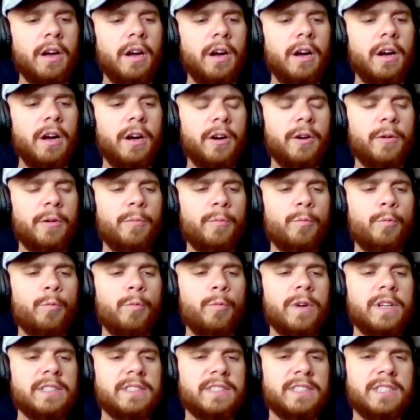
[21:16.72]

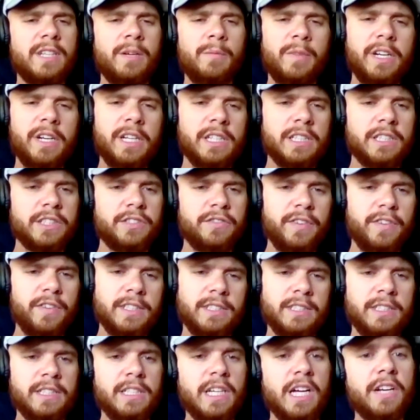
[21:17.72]
when somebody is
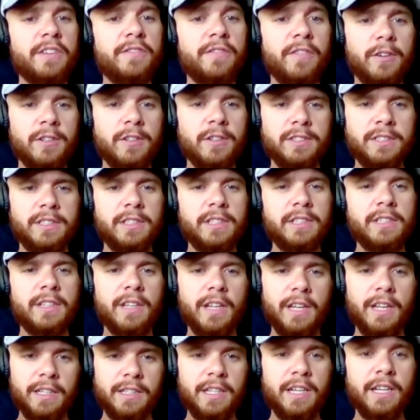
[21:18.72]
facing adversity
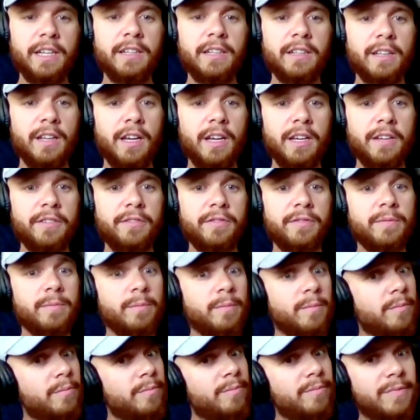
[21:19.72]
like that in life,
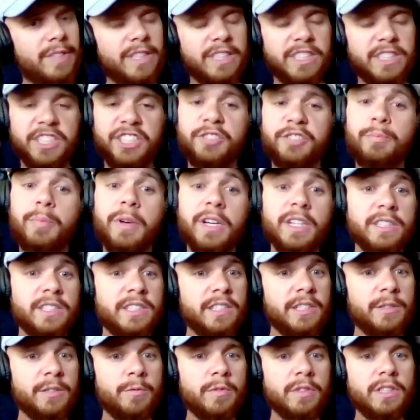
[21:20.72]

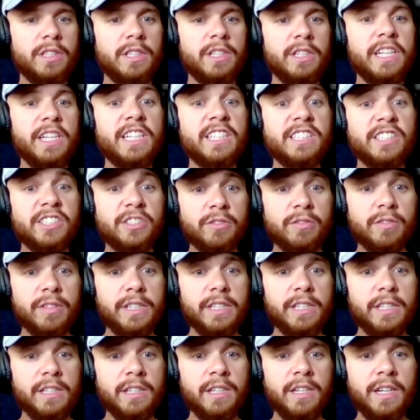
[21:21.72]
especially with an
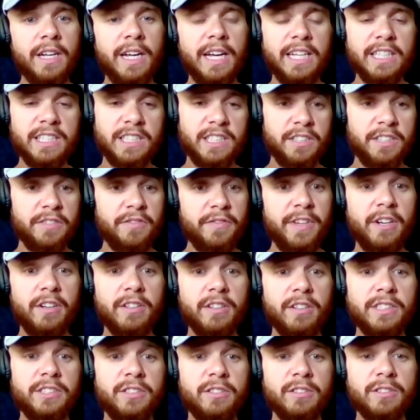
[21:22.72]
injury as severe
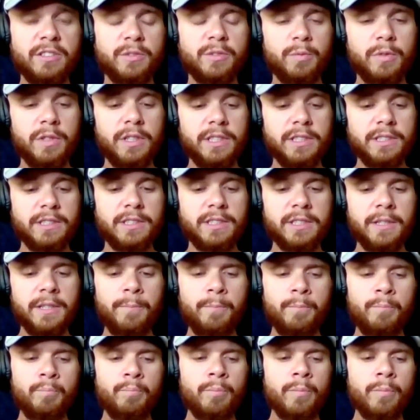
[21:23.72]
as yours was,
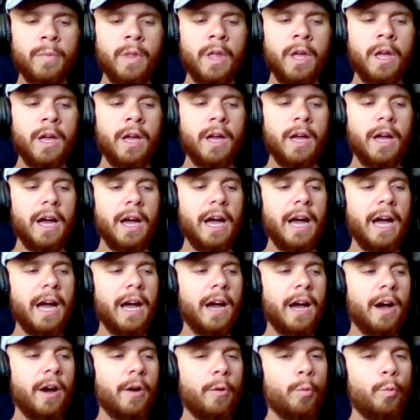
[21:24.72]

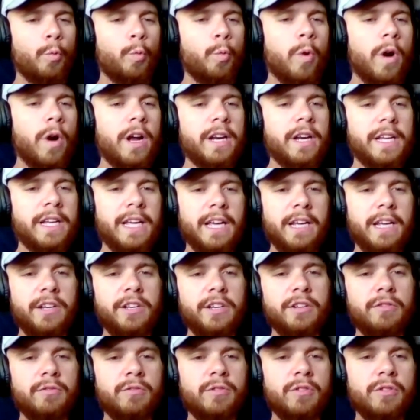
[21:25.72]
what can
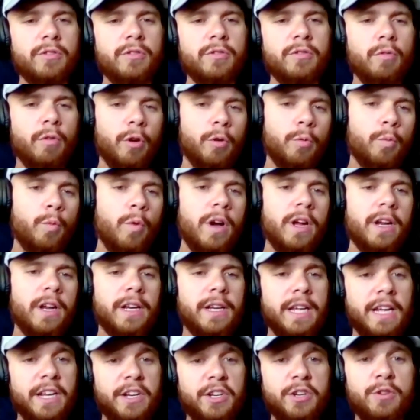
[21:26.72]
you do or what
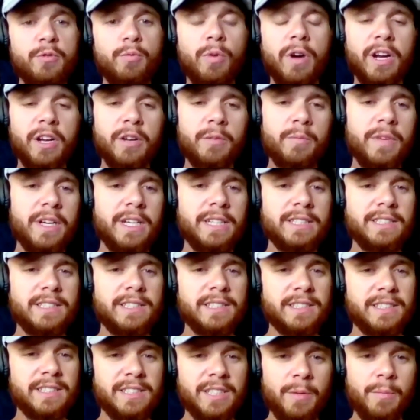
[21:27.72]
can you recommend
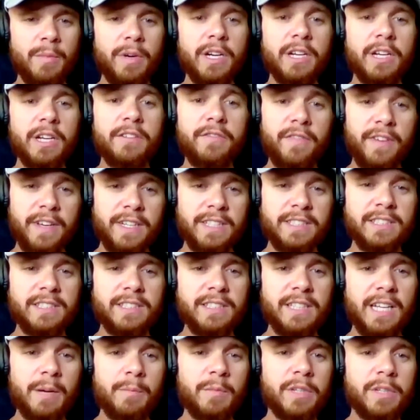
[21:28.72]
to somebody facing
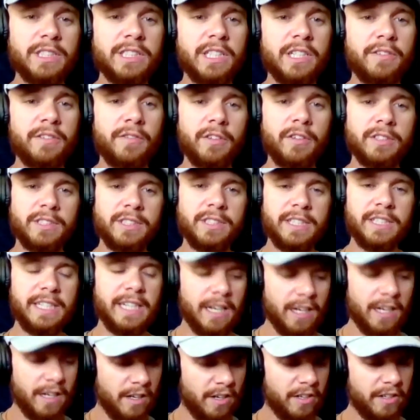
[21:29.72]
that much adversity
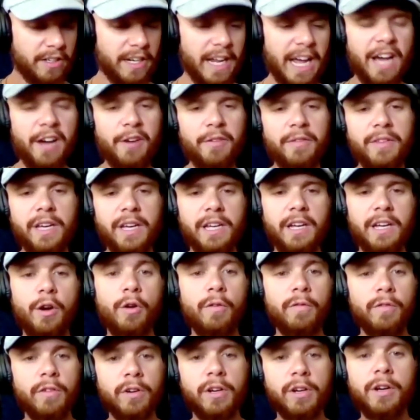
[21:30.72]
on how they can
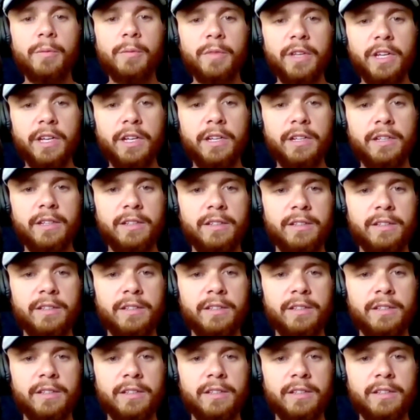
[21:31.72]
overcome that?